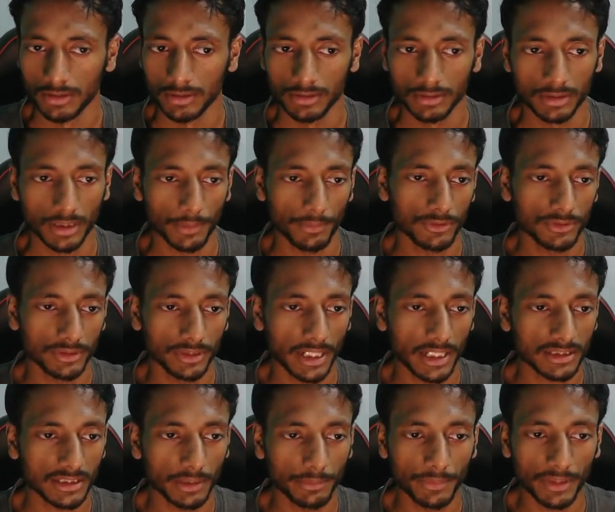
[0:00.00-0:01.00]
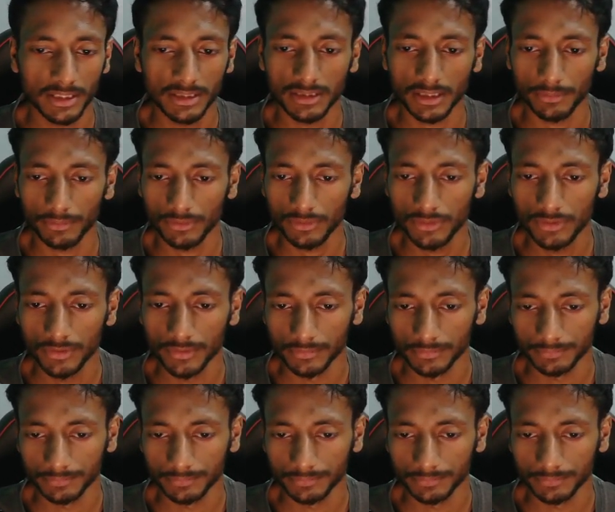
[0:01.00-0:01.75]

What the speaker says: Suppose next number is, suppose,